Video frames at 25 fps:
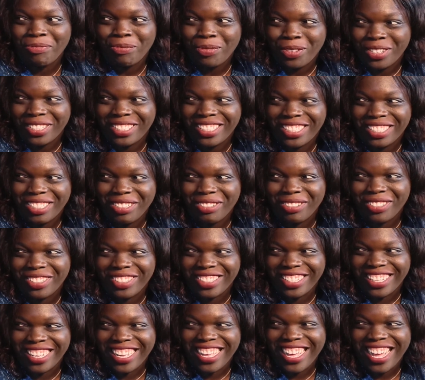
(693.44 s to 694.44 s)
You can still
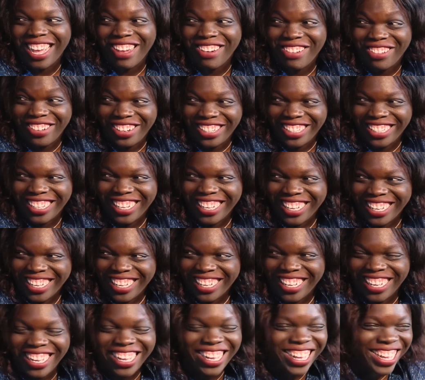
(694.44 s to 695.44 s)
do it. It's never
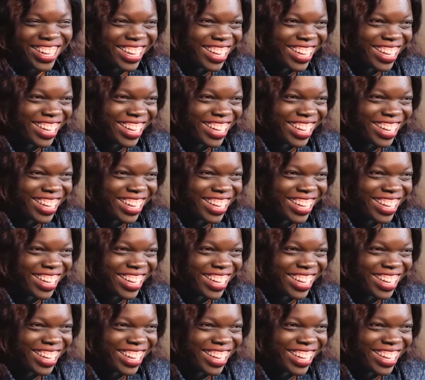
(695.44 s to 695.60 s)
too late.